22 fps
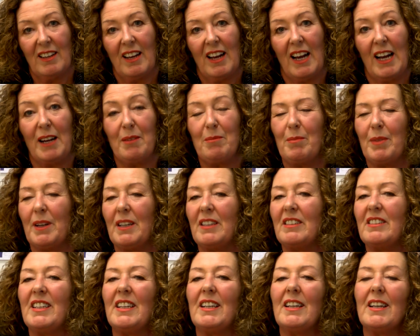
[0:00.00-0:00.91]
I'm
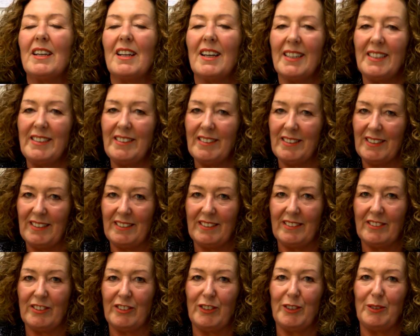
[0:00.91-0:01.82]
delighted
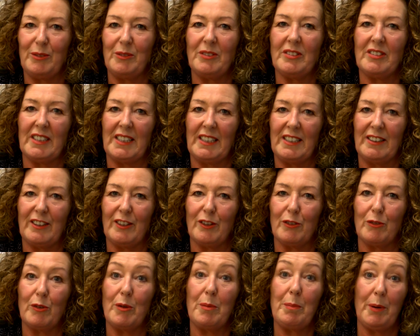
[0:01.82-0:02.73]
to see that the
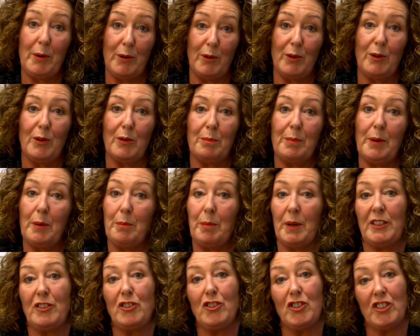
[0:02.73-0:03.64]
report
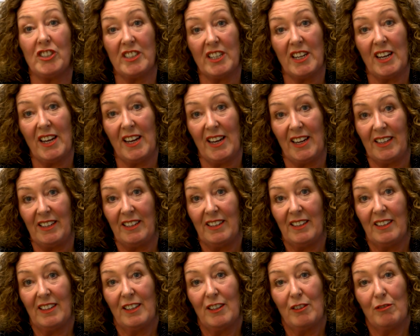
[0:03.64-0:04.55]
published today
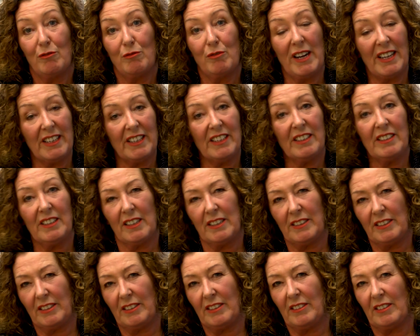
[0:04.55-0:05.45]

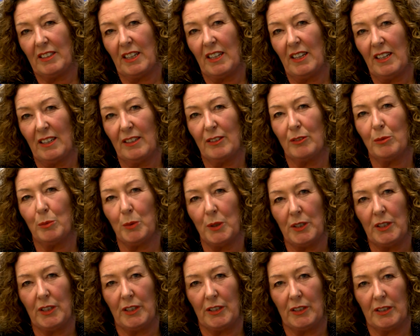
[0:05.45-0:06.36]
recognises the hard
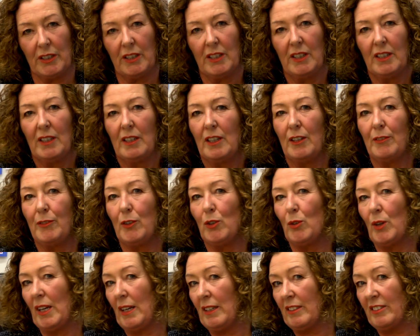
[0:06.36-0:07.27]
work of
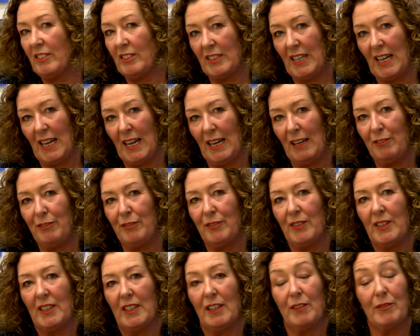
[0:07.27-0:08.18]
all our staff,
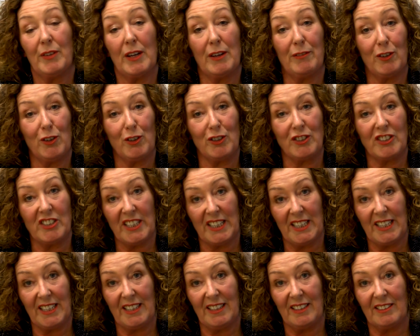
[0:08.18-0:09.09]
of our
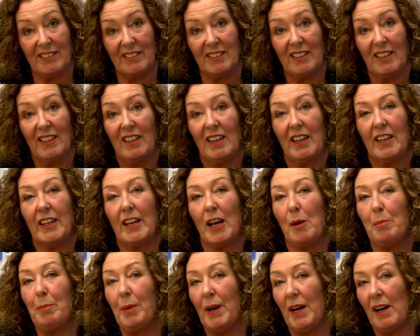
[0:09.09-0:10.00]
volunteers and
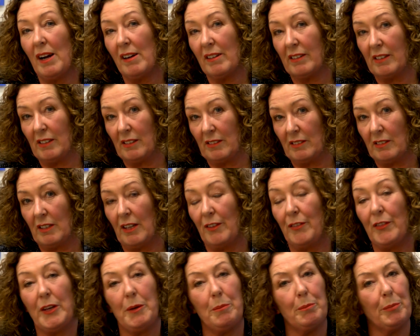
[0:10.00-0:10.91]
our partners
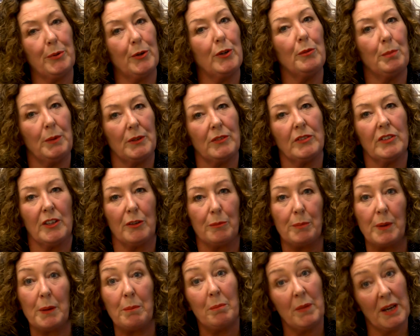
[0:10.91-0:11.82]
and the improvements that have
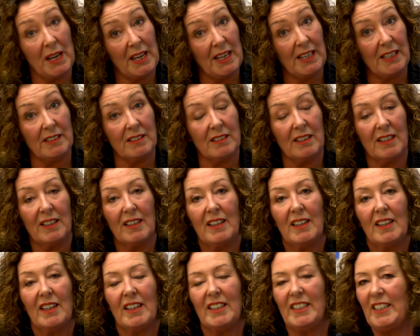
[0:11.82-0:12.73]
been made.
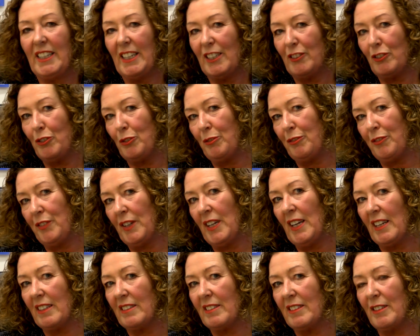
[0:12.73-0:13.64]
And in actual
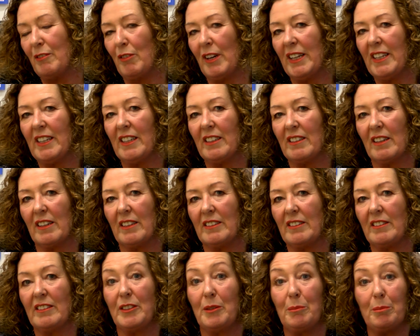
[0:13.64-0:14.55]
fact, it
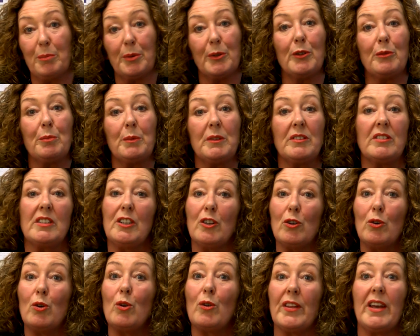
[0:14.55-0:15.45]
recognises improvements in
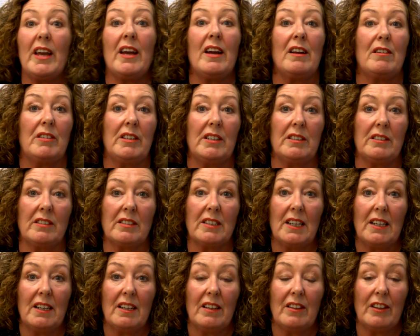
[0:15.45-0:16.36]
all the areas
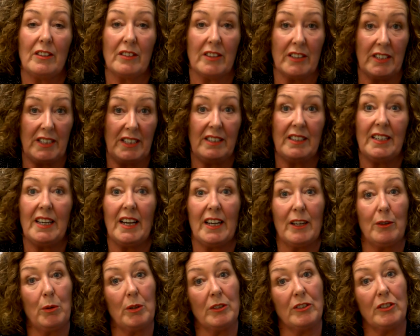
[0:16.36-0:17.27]
that the Care
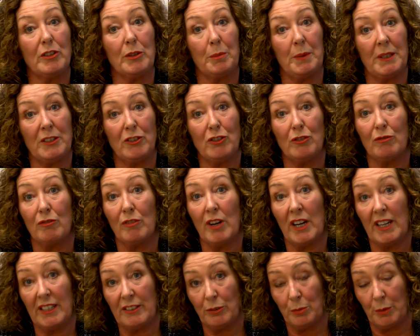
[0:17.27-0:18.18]
Quality Commission
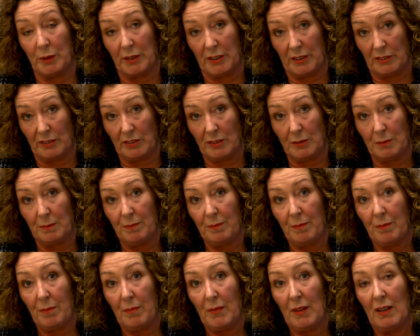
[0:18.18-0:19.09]
raised with us.
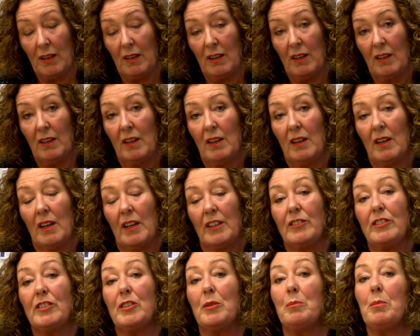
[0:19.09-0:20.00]
And
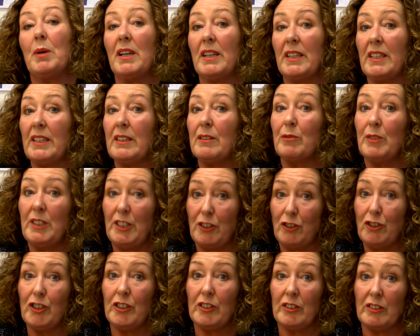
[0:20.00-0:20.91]
Sir Mike
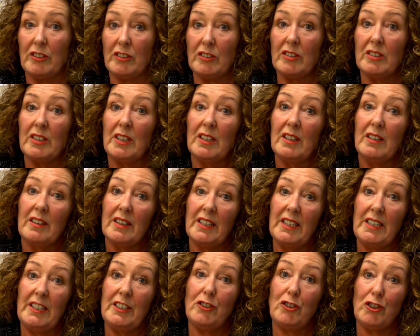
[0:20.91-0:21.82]
Richards,
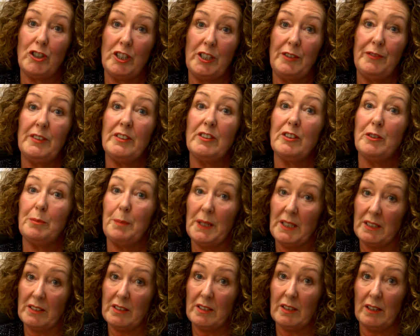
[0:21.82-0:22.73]
the Chief
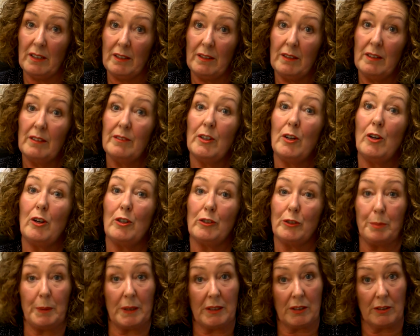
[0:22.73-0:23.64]
Inspector of
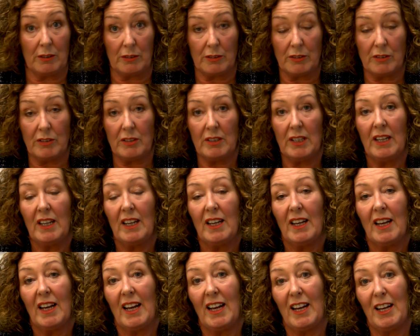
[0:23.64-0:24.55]
Hospitals,
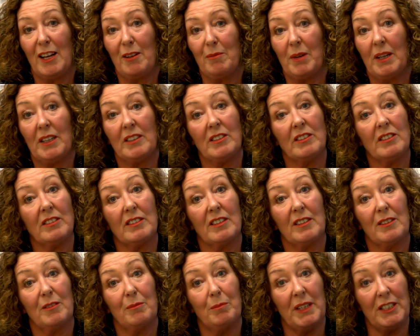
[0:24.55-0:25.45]
has
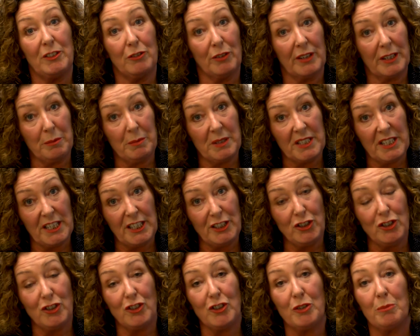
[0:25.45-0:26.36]
made a
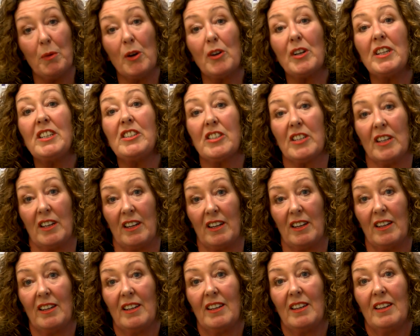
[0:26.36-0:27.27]
recommendation to monitor
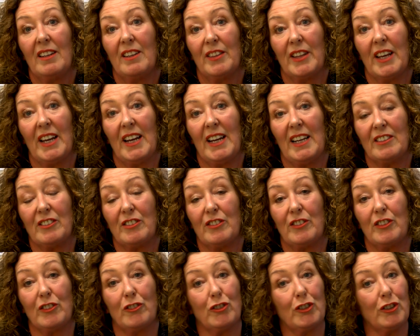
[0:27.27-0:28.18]
that
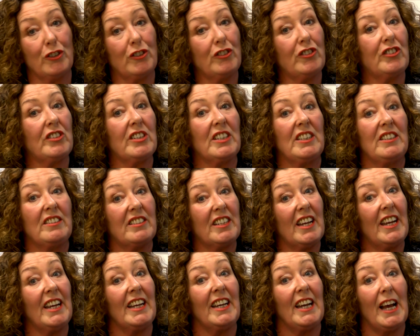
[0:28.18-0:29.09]
the Trust is
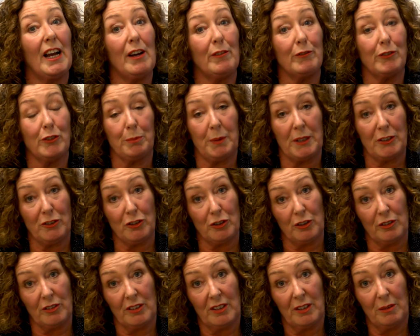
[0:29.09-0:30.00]
taken out of
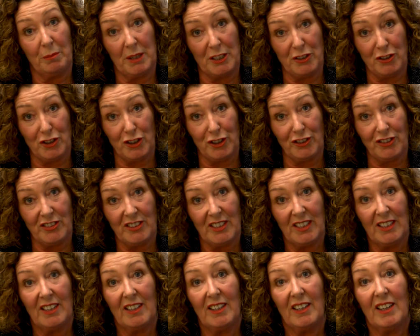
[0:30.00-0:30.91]
special measures
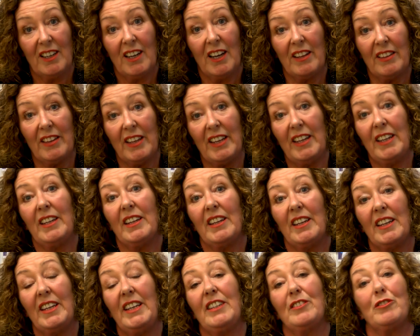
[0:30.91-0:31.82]
and
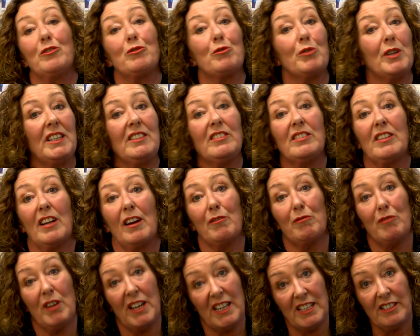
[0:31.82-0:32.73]
he has raised our
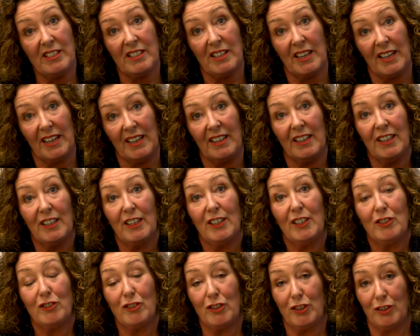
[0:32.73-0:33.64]
rating
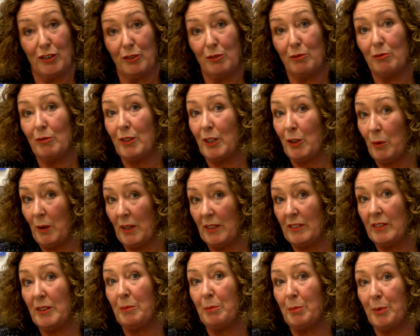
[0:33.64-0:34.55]
to
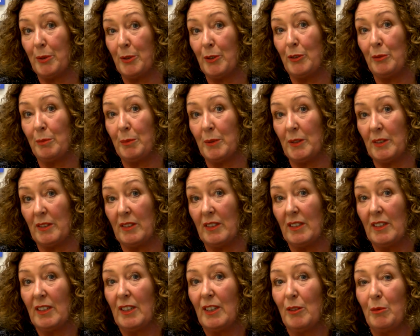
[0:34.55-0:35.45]
requires improvement,
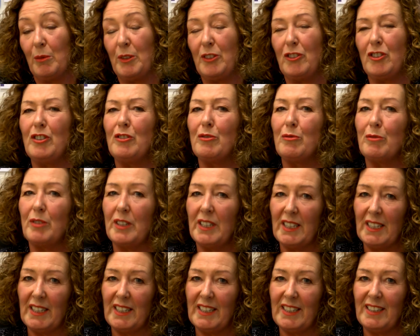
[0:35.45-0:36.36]
which is
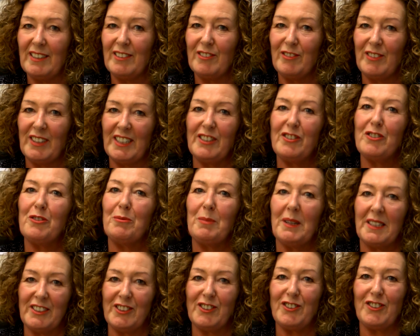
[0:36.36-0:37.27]
really
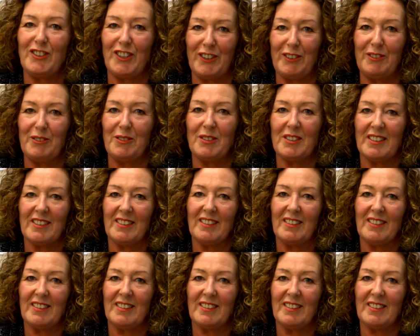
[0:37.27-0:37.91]
tremendous news.